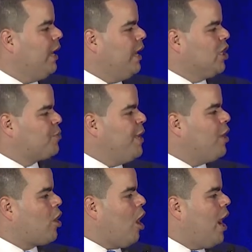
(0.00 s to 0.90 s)
and our
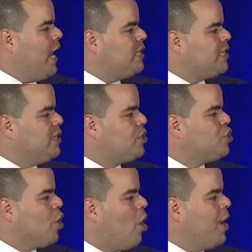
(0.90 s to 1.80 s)
Speaker Carl Heastie and to
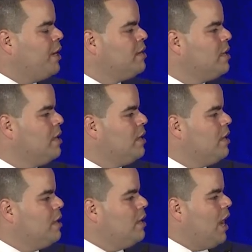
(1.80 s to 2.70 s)
join
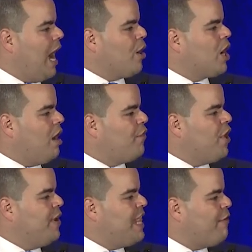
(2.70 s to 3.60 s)
our
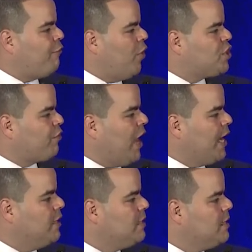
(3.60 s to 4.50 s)
governor in that first flight.